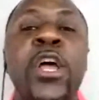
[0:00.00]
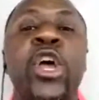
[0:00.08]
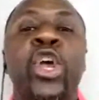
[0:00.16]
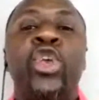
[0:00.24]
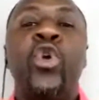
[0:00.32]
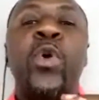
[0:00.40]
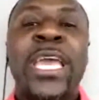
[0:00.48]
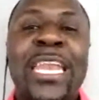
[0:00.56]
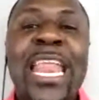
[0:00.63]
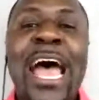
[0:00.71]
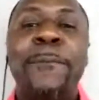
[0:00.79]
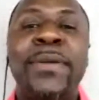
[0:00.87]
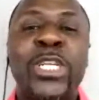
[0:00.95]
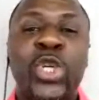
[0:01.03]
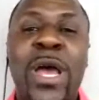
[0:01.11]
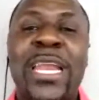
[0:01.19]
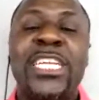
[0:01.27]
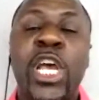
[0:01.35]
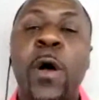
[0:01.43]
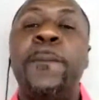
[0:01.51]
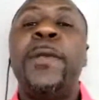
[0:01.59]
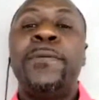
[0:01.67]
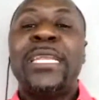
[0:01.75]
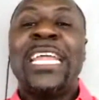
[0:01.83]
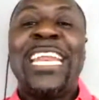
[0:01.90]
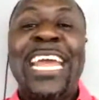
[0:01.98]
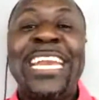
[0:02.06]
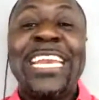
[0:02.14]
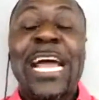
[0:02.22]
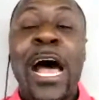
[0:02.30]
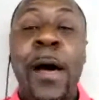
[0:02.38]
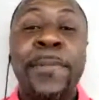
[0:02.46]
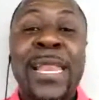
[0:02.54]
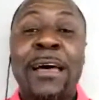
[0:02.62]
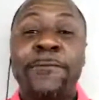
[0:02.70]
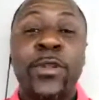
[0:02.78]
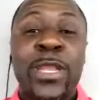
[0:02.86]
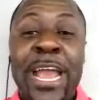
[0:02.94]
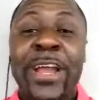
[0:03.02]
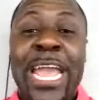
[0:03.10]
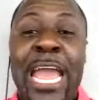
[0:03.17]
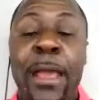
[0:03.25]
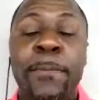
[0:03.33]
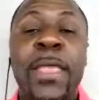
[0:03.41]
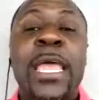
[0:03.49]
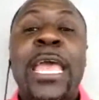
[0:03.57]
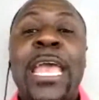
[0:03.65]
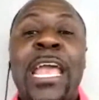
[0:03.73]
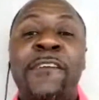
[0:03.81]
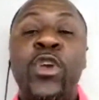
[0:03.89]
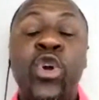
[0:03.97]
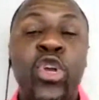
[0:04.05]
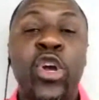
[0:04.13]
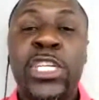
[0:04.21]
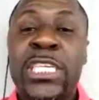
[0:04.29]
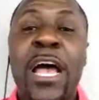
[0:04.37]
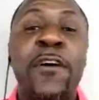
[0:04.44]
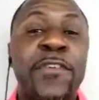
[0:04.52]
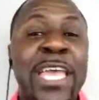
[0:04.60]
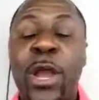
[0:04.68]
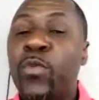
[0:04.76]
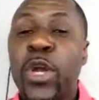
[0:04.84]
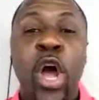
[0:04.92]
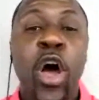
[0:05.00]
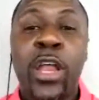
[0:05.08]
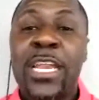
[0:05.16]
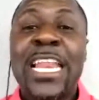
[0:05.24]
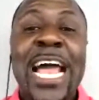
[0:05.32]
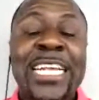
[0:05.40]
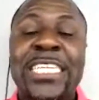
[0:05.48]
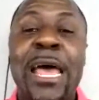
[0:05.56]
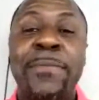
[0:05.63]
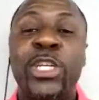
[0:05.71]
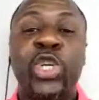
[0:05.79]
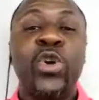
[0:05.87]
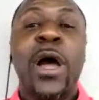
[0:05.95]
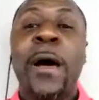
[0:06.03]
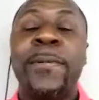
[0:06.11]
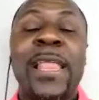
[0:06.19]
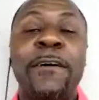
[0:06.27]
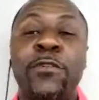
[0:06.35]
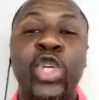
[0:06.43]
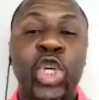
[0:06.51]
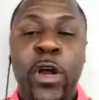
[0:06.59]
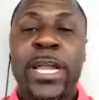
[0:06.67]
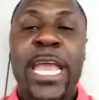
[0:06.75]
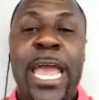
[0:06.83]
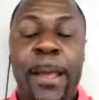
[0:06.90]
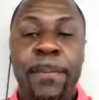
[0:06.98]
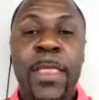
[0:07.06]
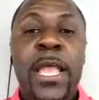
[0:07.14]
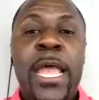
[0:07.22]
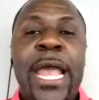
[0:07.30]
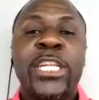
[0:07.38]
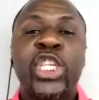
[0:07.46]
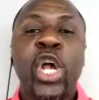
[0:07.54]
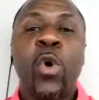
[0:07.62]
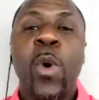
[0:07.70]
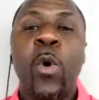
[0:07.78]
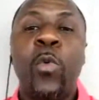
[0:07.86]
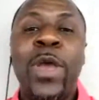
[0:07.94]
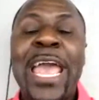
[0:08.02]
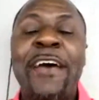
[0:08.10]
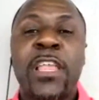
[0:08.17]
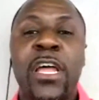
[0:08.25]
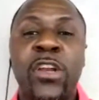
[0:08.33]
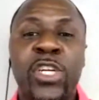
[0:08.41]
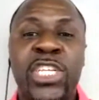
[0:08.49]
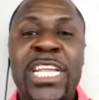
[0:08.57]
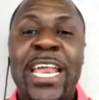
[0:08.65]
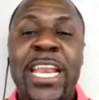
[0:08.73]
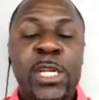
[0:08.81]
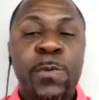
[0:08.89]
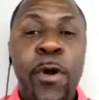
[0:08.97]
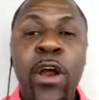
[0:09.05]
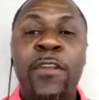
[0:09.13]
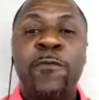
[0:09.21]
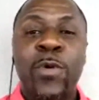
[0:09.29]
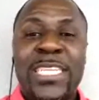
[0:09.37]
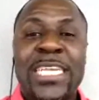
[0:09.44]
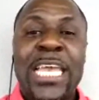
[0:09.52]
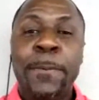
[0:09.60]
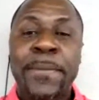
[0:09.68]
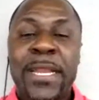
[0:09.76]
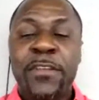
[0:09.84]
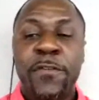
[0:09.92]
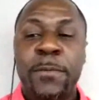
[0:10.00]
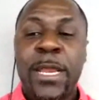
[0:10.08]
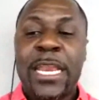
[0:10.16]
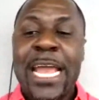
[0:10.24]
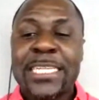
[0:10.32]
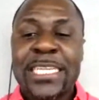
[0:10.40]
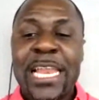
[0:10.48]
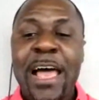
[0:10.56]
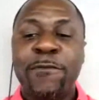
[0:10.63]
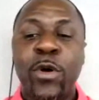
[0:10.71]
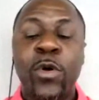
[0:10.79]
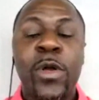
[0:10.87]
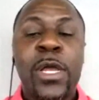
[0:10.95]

You cannot be trying to tell people that they need to up-level their game if you yourself can't recall the last time that you up-leveled your game. And so what we have to understand is part of what's keeping us from the next level,